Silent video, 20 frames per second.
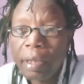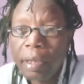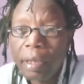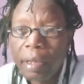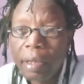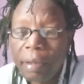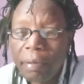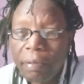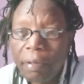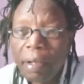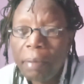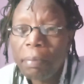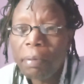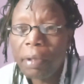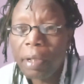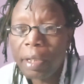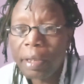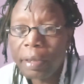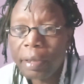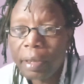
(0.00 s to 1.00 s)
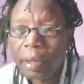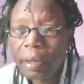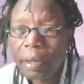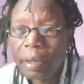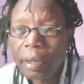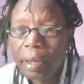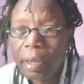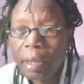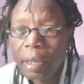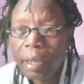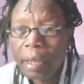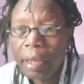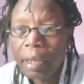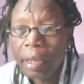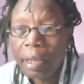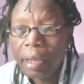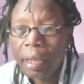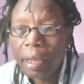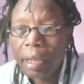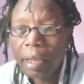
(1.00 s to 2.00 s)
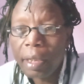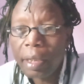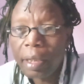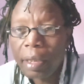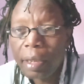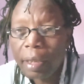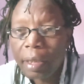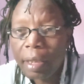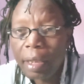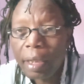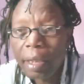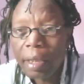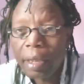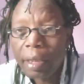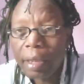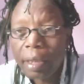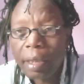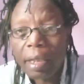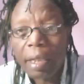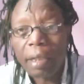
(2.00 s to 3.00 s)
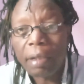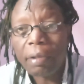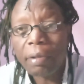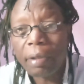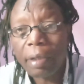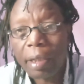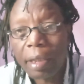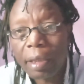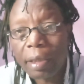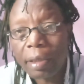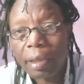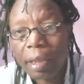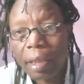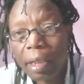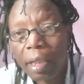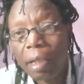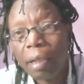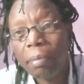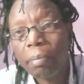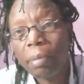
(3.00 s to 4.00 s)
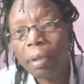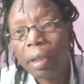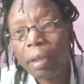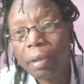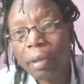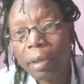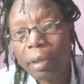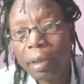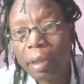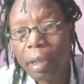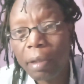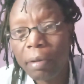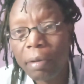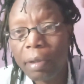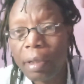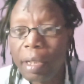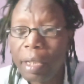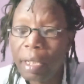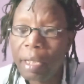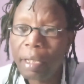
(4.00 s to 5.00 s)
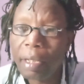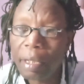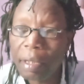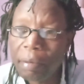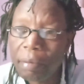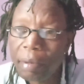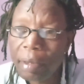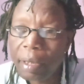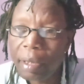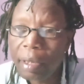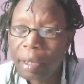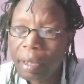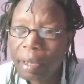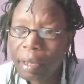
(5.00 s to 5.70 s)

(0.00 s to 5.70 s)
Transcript: It vaporizes, and then it can condense and come back down like a liquid.